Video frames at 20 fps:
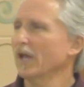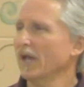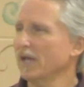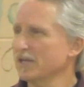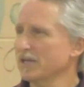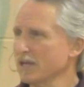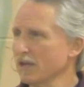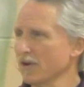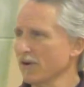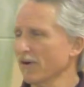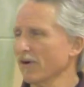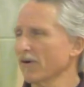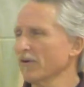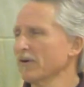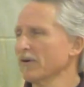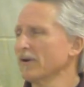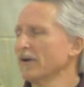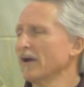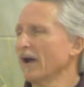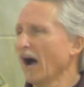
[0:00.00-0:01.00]
And here,
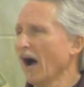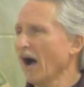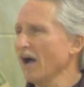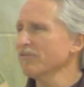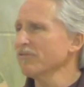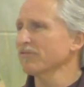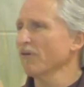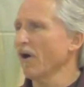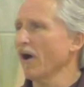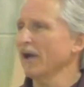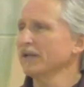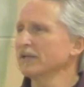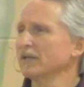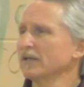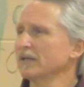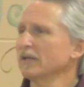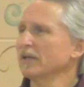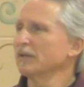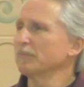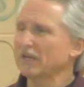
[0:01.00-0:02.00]
I thought,
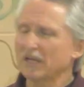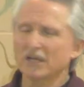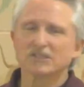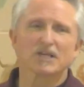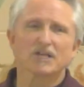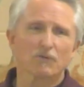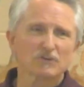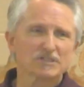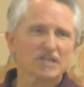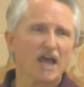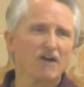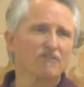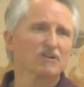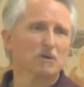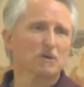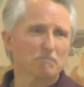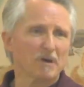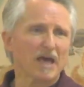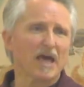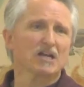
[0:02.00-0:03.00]
because I was
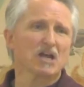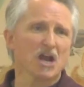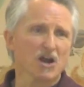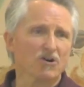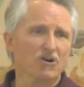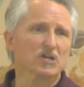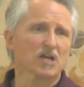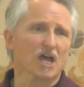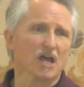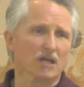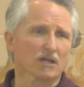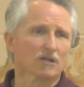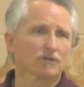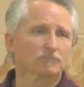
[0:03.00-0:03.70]
having a bad hair day,